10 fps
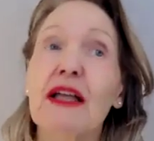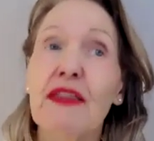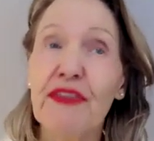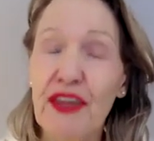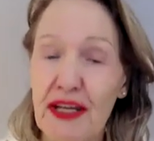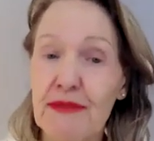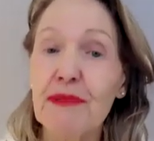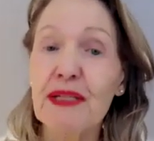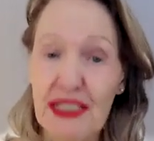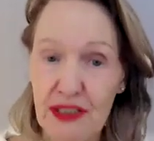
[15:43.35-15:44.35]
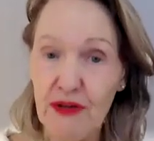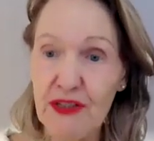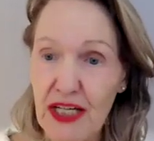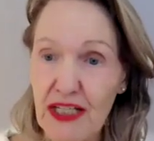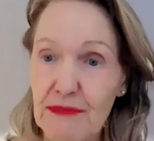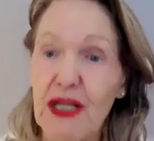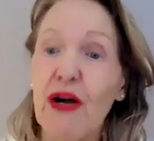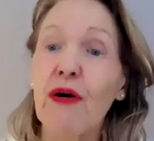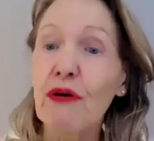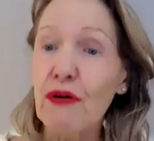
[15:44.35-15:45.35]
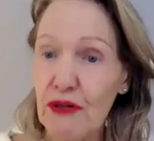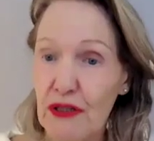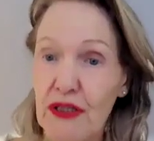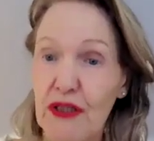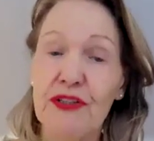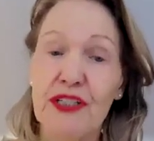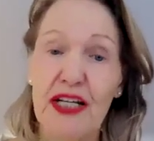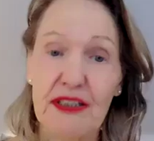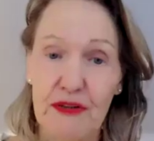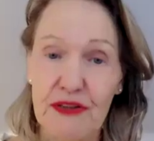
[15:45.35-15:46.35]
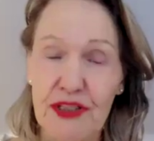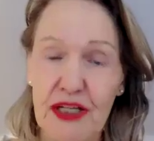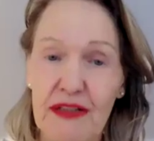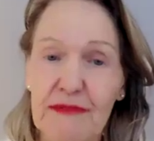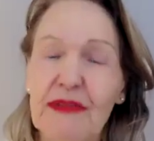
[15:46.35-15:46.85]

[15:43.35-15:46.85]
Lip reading: then please contact me or contact Oscar.